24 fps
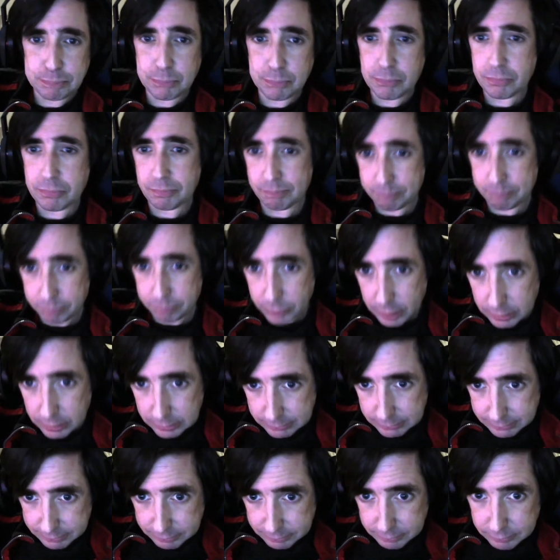
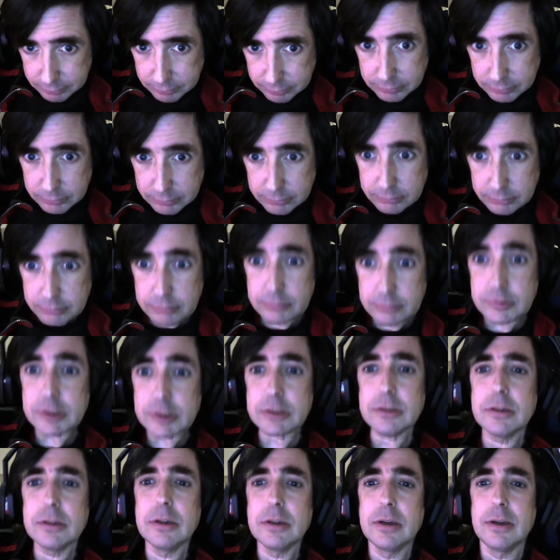
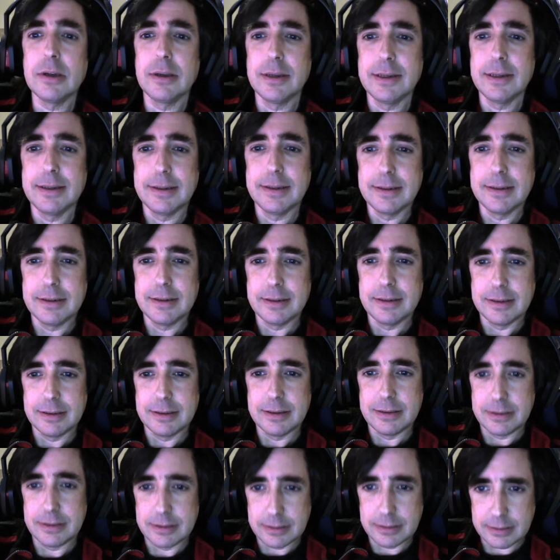
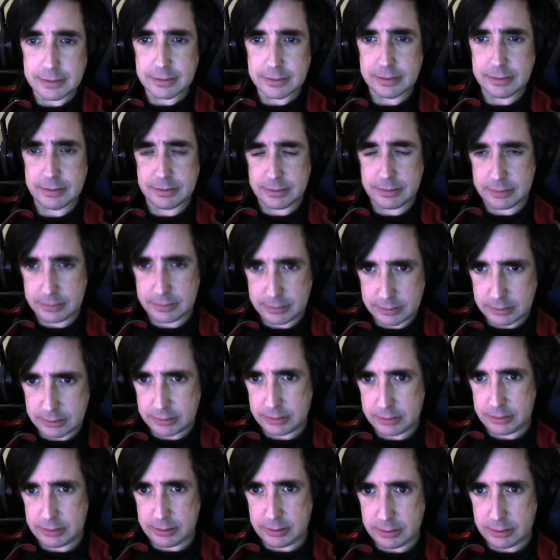
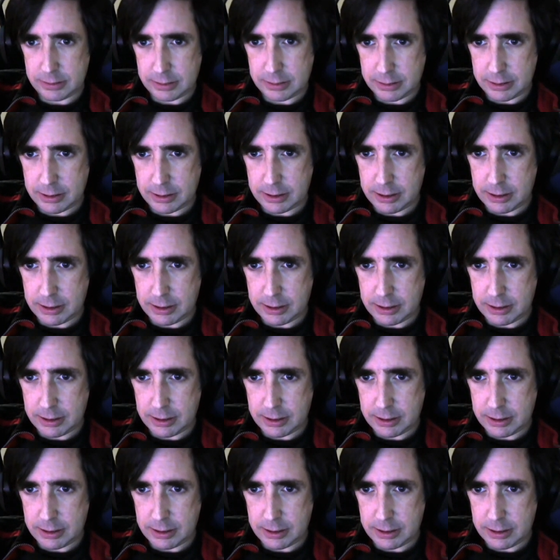(silence)